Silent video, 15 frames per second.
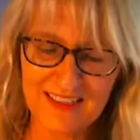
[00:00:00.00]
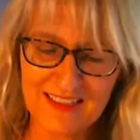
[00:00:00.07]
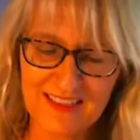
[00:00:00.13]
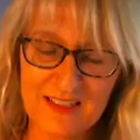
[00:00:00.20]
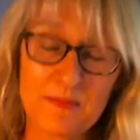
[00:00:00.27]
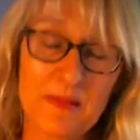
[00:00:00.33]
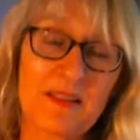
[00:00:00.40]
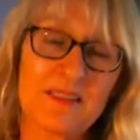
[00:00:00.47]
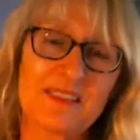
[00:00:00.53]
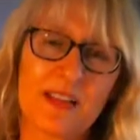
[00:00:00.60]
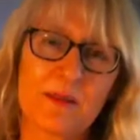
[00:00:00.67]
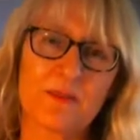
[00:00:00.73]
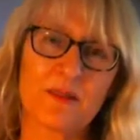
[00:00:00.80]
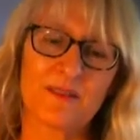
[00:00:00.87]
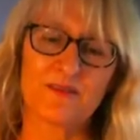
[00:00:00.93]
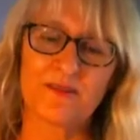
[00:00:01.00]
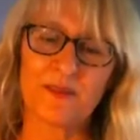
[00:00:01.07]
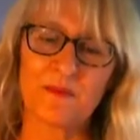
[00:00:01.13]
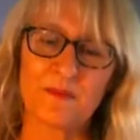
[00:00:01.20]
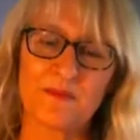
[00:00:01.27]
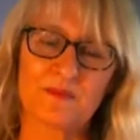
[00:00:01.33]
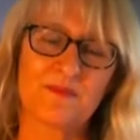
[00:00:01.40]
somehow separate
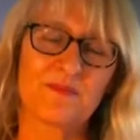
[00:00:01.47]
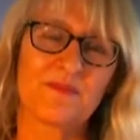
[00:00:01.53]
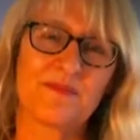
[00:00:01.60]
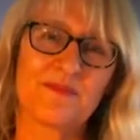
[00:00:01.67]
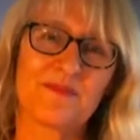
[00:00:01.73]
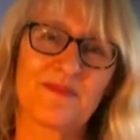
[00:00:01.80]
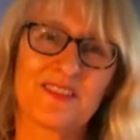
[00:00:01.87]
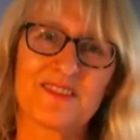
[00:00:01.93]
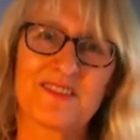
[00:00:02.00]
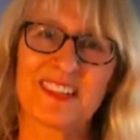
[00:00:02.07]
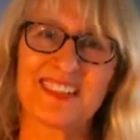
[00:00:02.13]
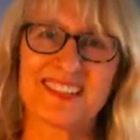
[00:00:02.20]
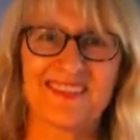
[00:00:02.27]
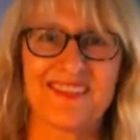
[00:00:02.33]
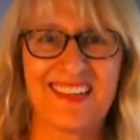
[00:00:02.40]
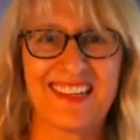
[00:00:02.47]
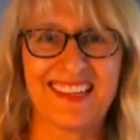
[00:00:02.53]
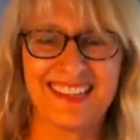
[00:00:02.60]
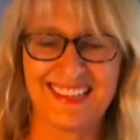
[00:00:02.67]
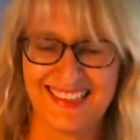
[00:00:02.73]
from the rest of the,